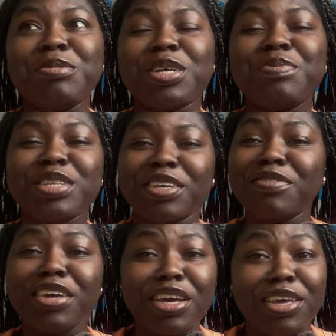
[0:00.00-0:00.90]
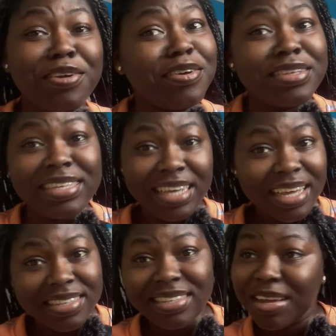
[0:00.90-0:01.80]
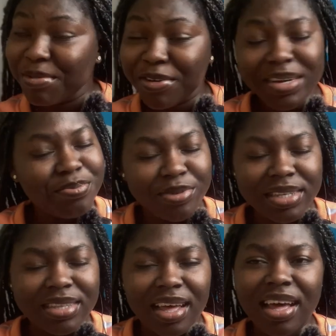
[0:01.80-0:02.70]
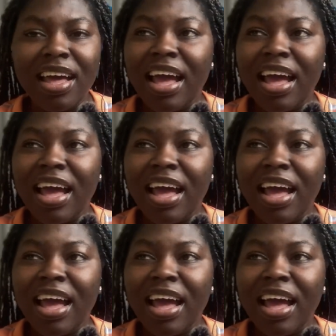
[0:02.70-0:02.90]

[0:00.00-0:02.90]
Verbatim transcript: sure most of you are curious. Yes, I'm a red printer.